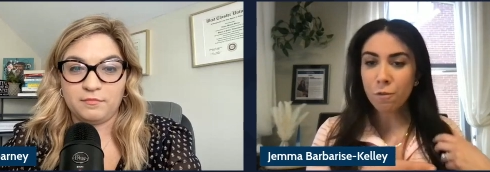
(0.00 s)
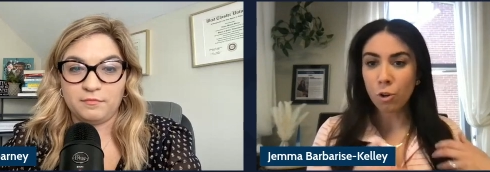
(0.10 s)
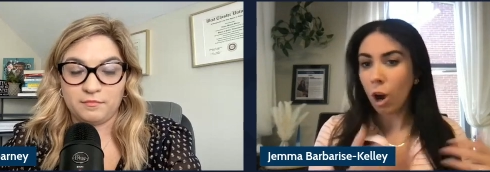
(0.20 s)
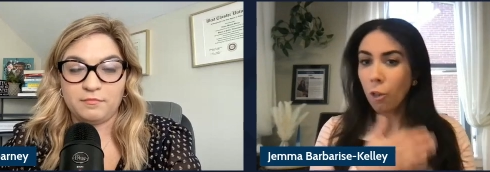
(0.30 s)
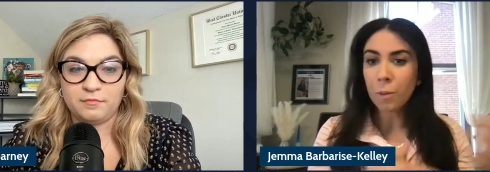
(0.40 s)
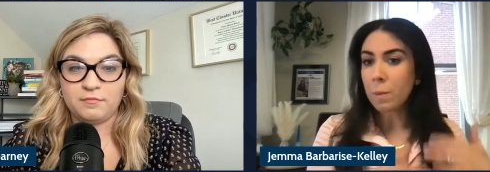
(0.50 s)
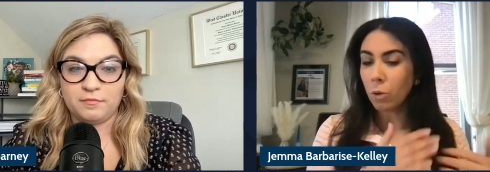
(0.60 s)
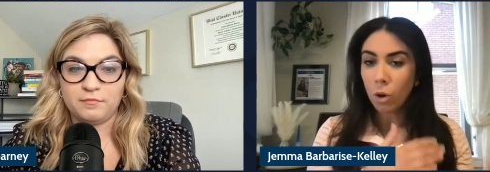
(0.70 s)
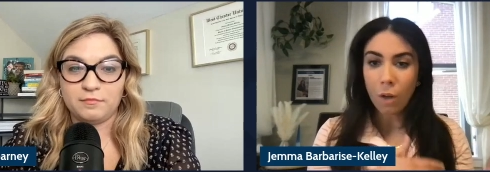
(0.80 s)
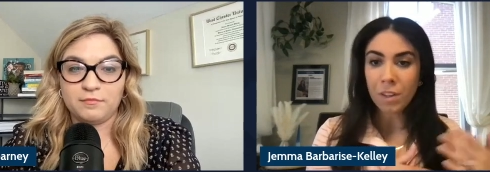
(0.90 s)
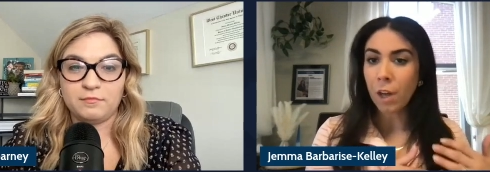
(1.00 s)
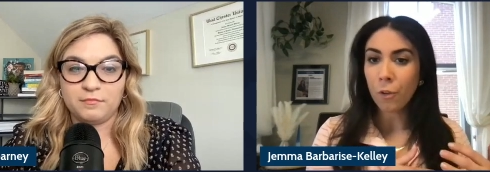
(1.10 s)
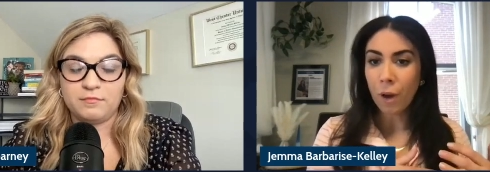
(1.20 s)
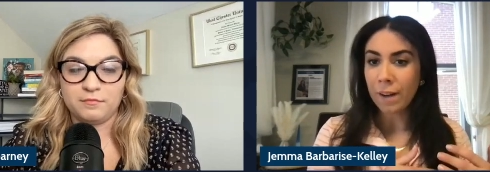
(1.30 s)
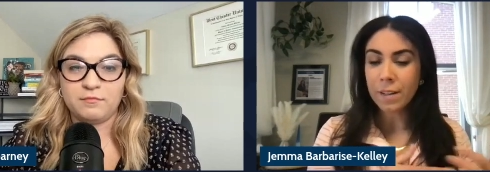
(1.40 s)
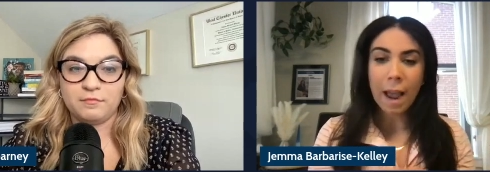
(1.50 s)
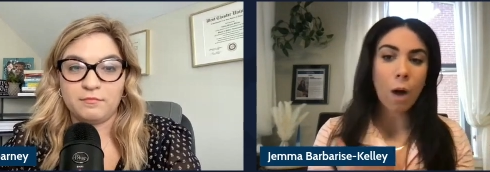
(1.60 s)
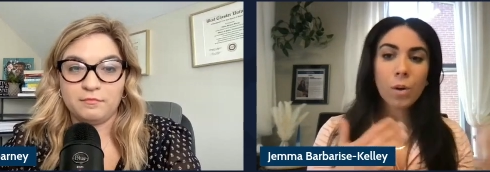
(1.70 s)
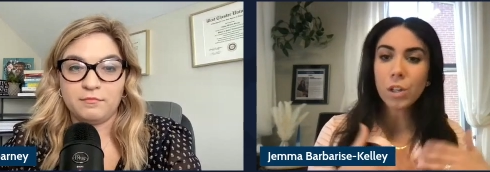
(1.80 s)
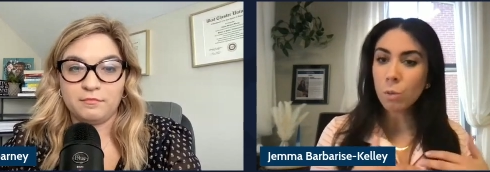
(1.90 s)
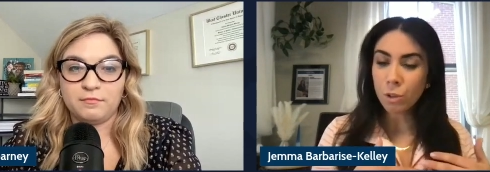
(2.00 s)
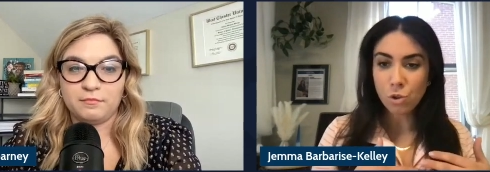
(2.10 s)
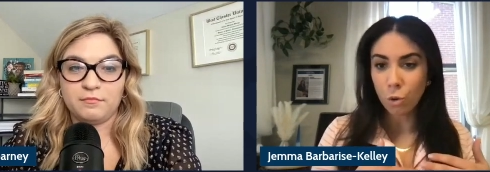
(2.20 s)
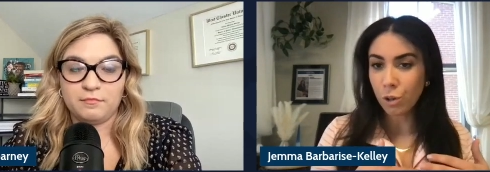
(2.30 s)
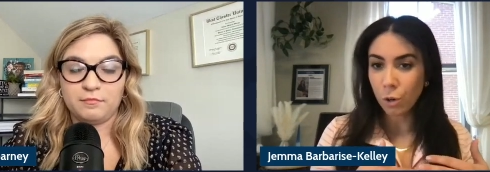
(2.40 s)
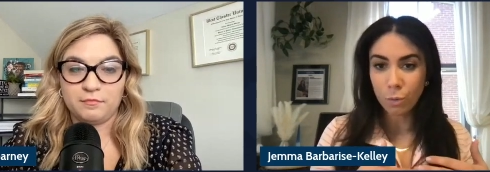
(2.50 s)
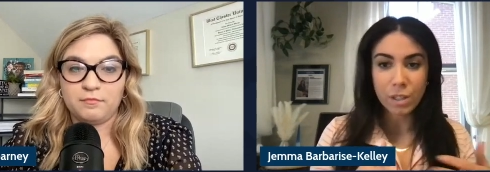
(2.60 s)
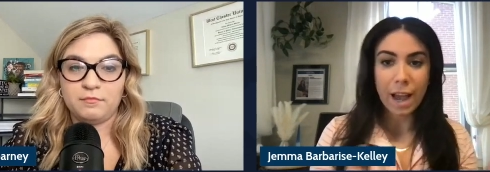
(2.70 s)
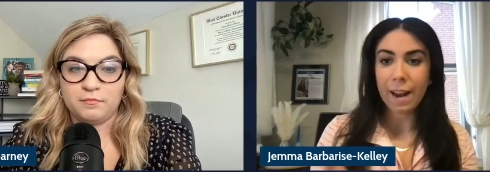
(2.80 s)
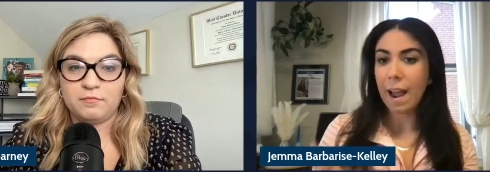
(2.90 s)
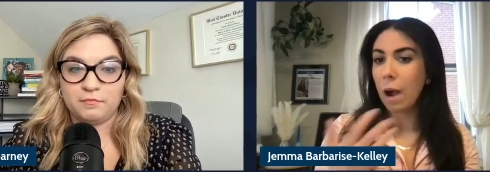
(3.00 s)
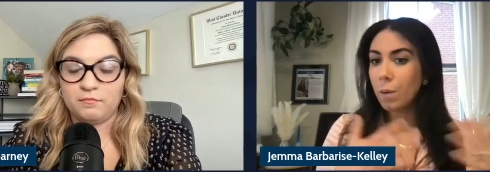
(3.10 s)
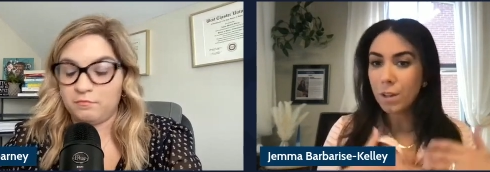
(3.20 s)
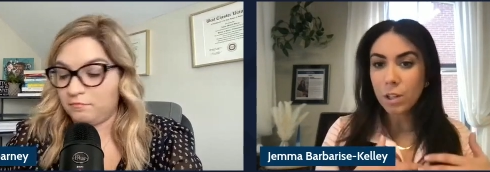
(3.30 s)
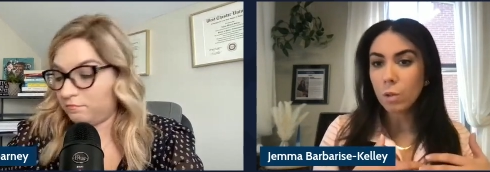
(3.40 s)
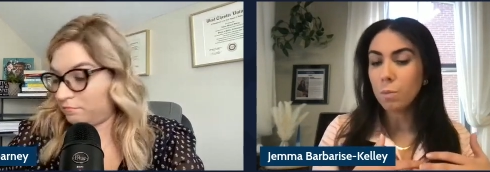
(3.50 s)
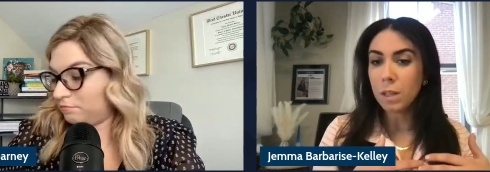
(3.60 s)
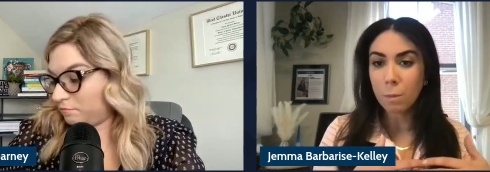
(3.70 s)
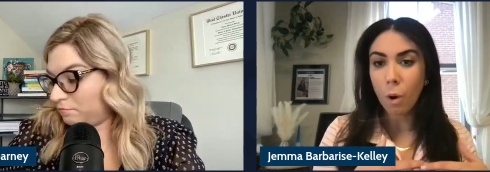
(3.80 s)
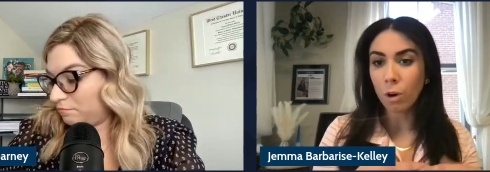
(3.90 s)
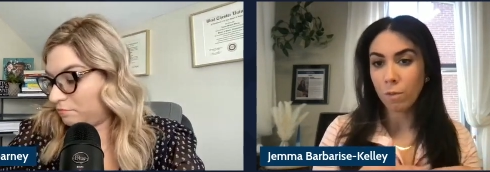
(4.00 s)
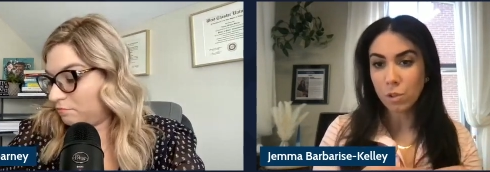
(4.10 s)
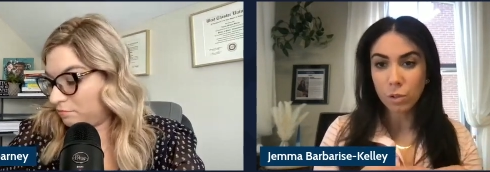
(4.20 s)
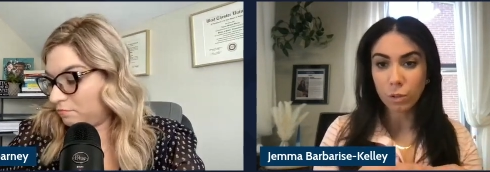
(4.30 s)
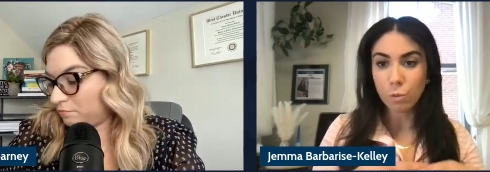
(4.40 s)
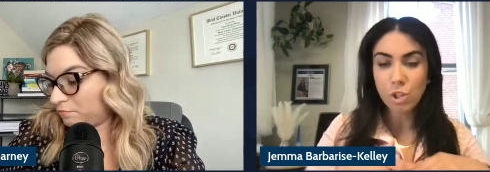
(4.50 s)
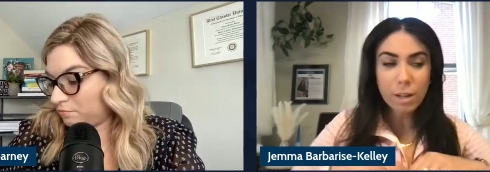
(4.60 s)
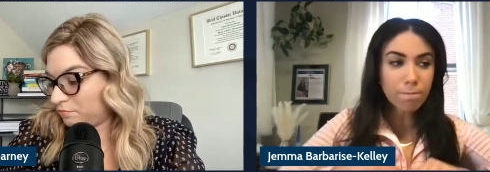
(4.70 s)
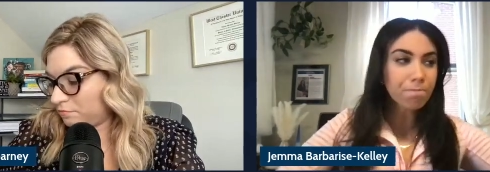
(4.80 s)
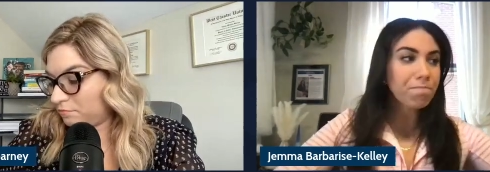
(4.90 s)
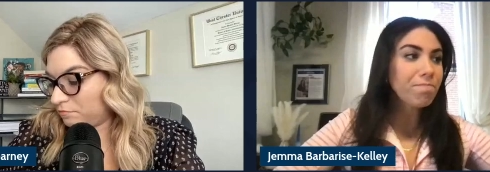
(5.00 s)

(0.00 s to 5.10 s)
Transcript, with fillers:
Speaker 1: for other people on the other end. How can you control your own data? How can you be a part of the solution?